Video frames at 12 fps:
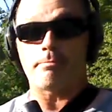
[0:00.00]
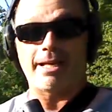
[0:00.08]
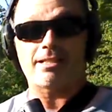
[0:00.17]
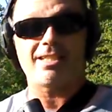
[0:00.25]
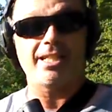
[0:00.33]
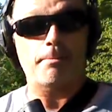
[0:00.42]
It's
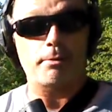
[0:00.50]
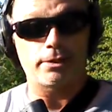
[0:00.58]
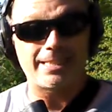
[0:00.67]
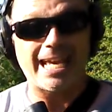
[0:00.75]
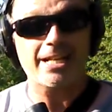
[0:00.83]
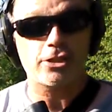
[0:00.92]
basically a
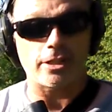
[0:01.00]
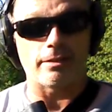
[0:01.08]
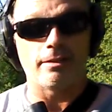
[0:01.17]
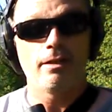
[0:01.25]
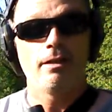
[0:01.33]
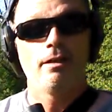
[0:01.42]

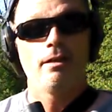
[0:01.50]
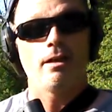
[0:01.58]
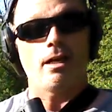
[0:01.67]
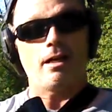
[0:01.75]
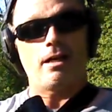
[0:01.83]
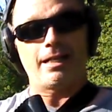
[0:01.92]
protection
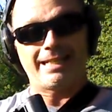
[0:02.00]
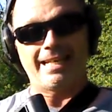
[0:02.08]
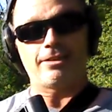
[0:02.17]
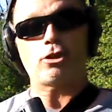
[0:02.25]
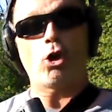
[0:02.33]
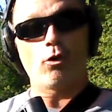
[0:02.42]

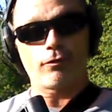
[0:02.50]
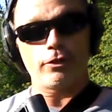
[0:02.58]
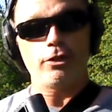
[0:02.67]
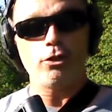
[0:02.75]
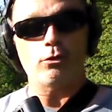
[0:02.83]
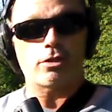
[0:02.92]
against
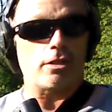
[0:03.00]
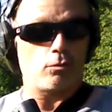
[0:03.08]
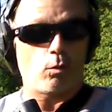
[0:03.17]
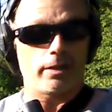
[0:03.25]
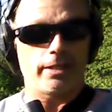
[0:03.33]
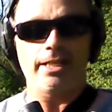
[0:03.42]
overuse
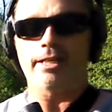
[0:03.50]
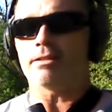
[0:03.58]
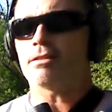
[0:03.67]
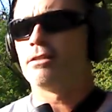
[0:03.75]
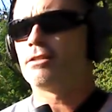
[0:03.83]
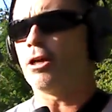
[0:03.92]
is what it
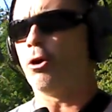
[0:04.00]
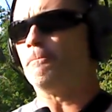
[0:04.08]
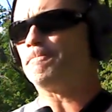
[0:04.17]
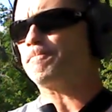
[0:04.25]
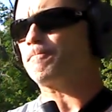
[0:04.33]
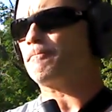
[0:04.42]
is. So
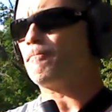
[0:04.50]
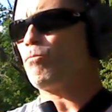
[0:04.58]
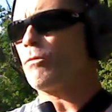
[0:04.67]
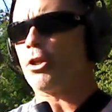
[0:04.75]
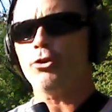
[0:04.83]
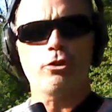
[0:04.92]

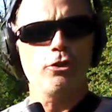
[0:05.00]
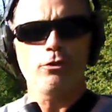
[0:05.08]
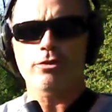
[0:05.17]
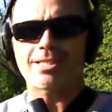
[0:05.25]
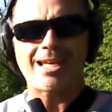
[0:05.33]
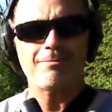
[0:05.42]
you can do
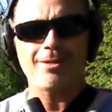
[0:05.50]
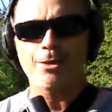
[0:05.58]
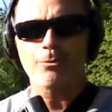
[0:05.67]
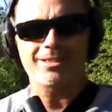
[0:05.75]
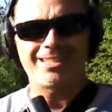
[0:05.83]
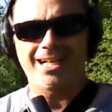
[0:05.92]
the same
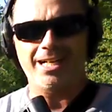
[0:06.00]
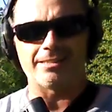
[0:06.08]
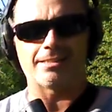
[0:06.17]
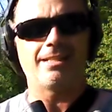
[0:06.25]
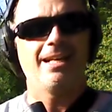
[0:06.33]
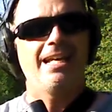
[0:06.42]
thing with
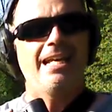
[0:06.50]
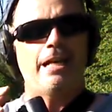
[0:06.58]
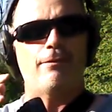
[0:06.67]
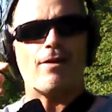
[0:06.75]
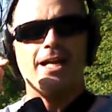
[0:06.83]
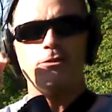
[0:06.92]
guns.
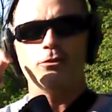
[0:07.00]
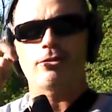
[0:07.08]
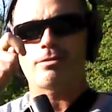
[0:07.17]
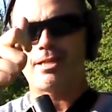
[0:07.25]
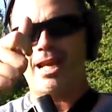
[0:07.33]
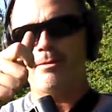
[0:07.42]
If I do
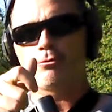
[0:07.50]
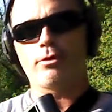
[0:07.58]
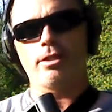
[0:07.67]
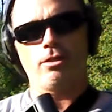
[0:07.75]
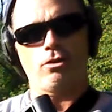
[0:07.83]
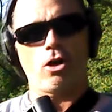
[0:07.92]
the same
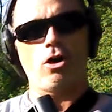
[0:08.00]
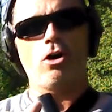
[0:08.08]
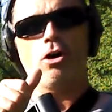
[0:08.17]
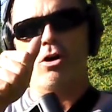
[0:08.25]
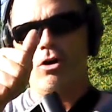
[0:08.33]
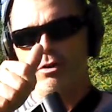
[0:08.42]
drill
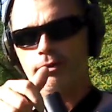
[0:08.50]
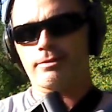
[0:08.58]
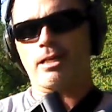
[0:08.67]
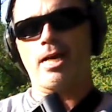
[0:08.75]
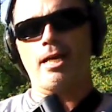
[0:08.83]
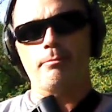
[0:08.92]
all the
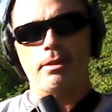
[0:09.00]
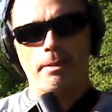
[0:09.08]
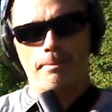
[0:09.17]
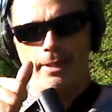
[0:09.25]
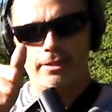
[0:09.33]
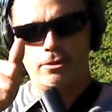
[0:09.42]
time with
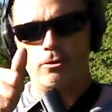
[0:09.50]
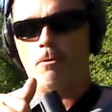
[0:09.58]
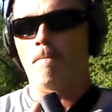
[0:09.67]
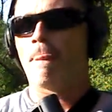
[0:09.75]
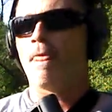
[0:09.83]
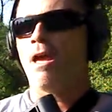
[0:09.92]
a pistol,